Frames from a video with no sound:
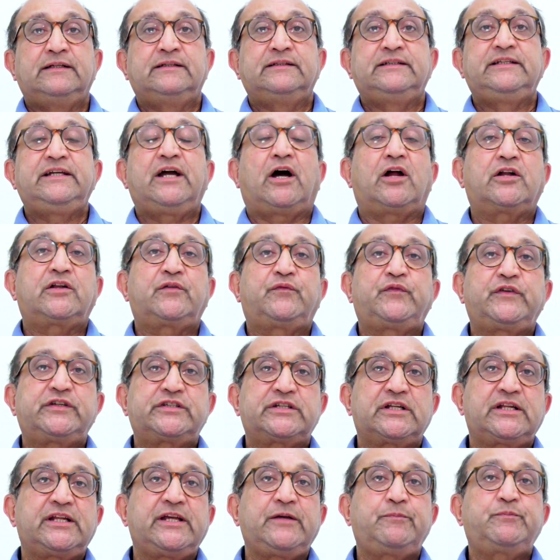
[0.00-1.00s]
The
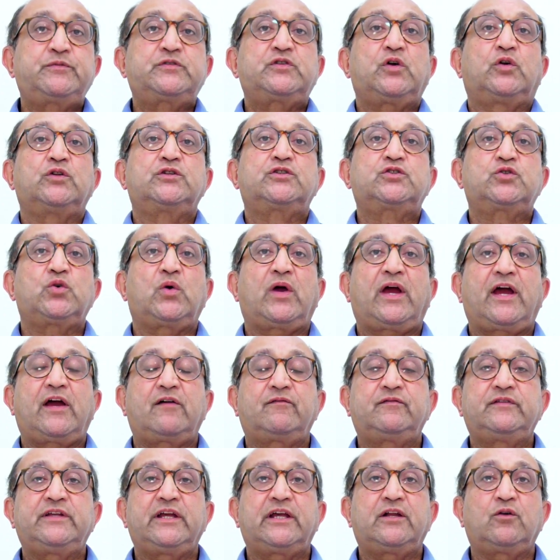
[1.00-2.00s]
artificial hips also
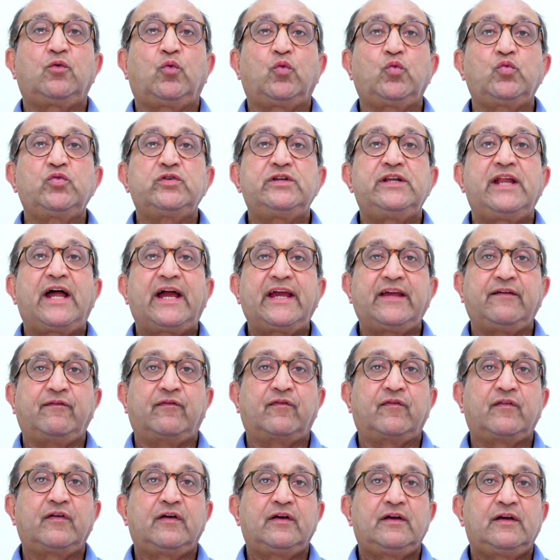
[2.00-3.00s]
have their own
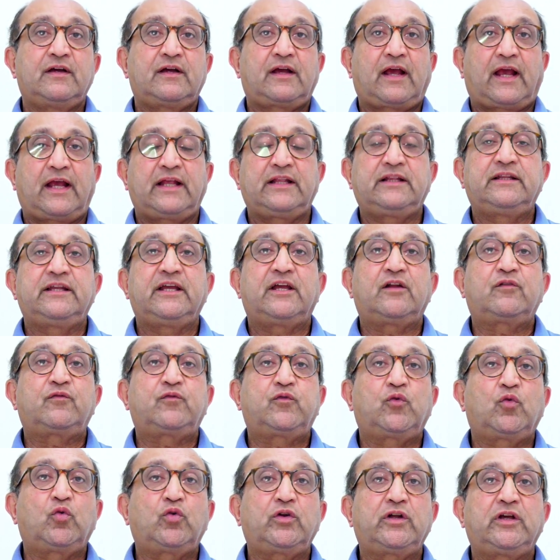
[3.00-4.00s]
life, and
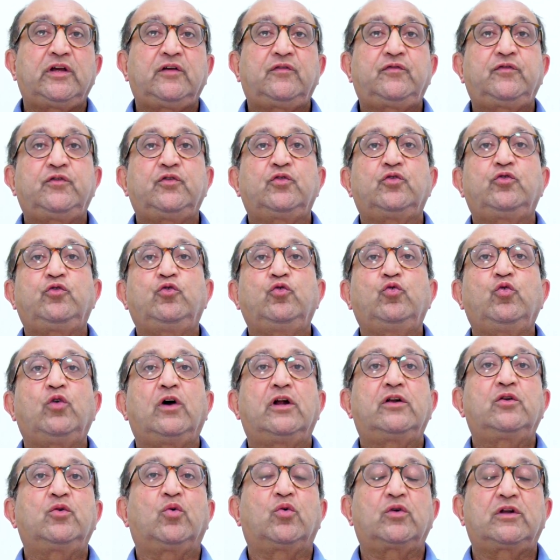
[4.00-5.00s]
therefore if you do
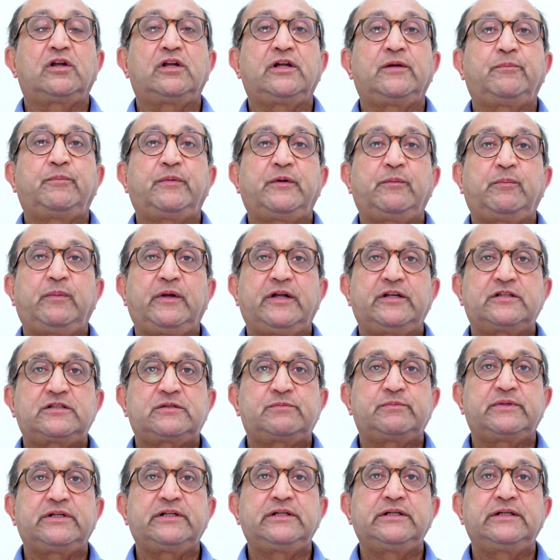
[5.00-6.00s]
a total hip
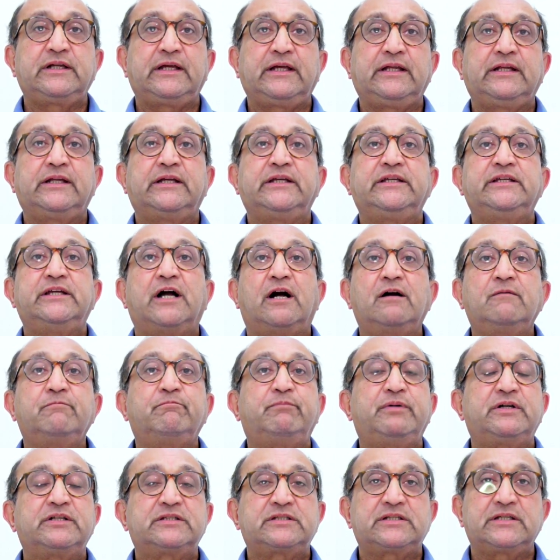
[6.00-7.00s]
replacement in a young
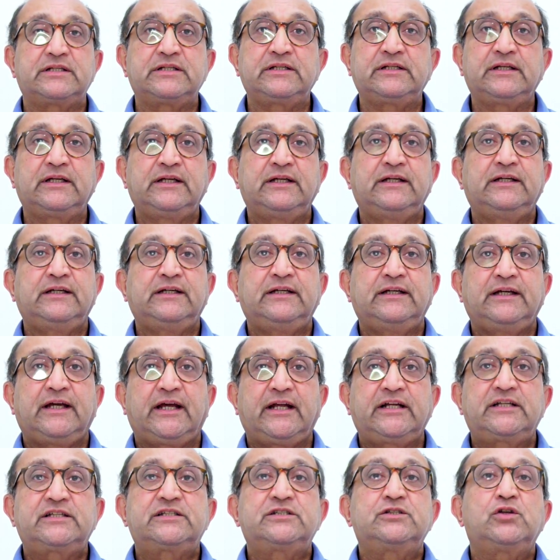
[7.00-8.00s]
person,
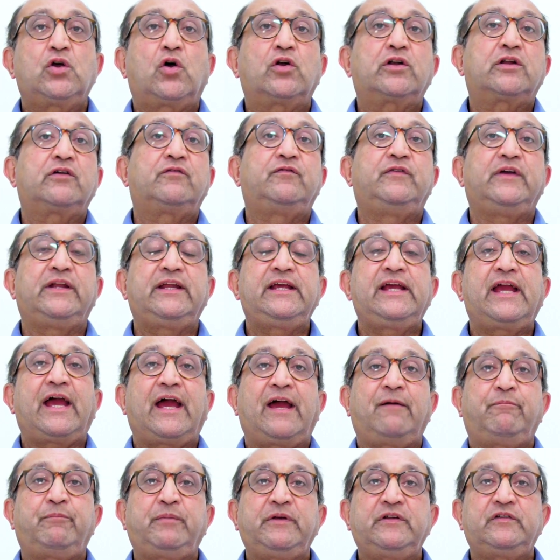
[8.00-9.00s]
it's not a very
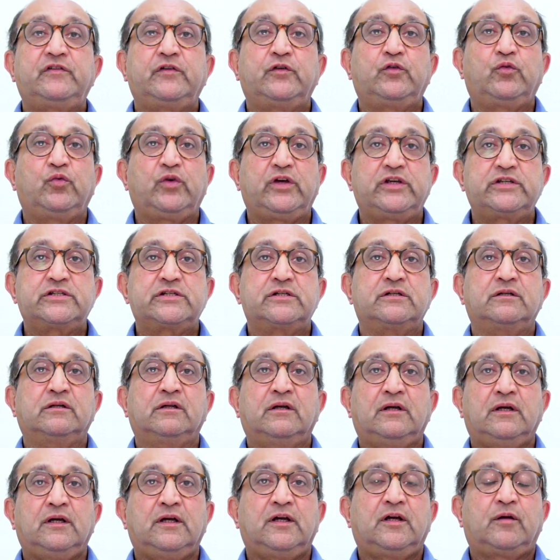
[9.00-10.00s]
happy
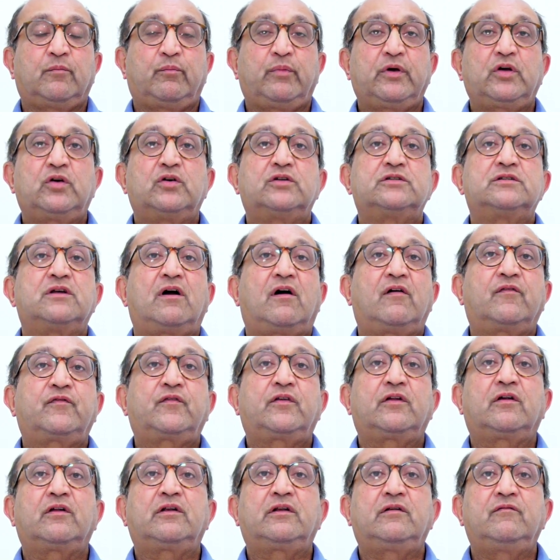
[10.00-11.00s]
situation, because
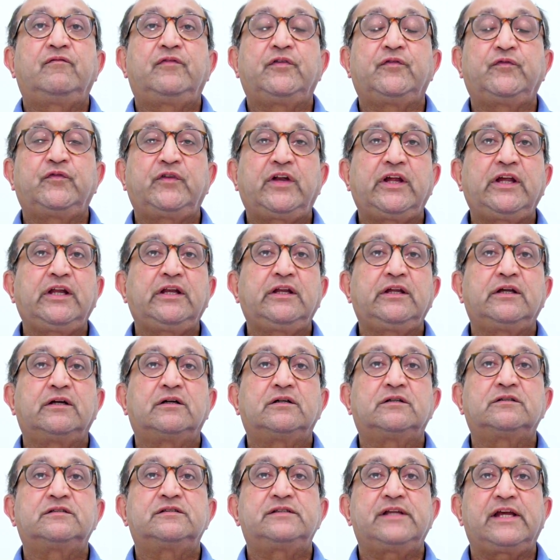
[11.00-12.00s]
after 15
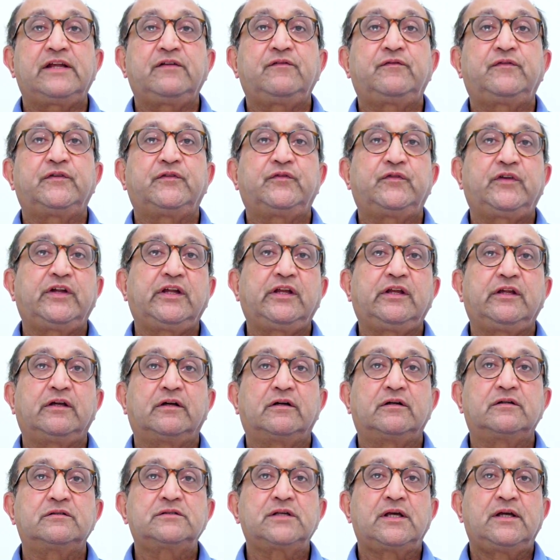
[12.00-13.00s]
years, 10-15
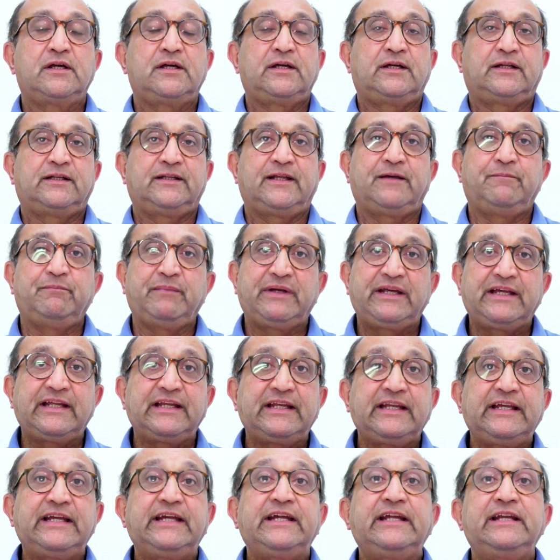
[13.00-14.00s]
years, they may
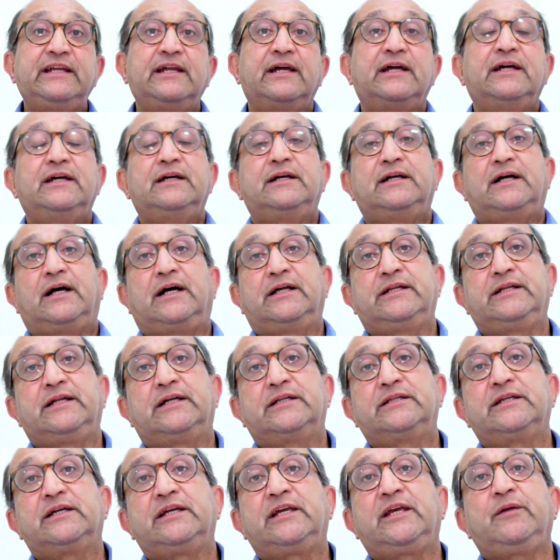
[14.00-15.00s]
need
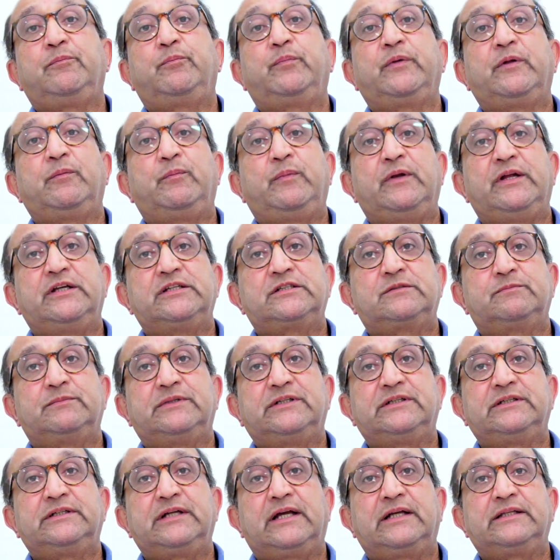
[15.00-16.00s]
another hip
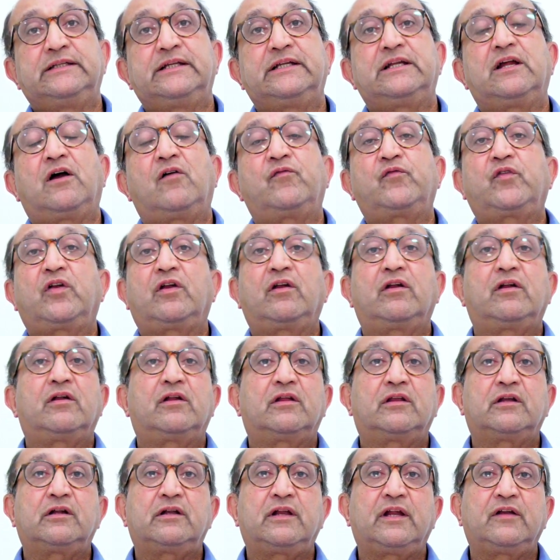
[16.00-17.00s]
replacement, and then after
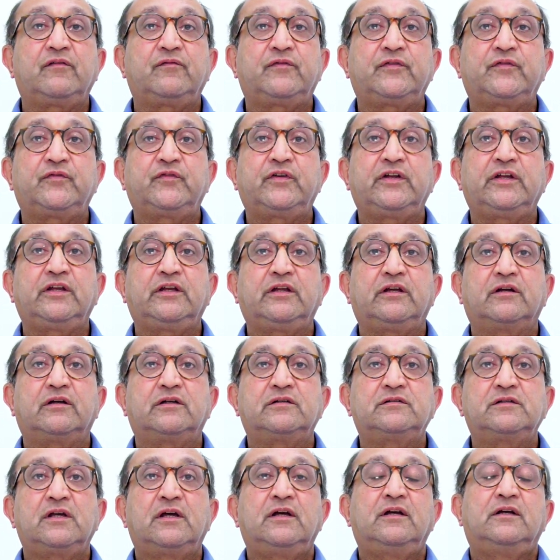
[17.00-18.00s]
another 10-15 years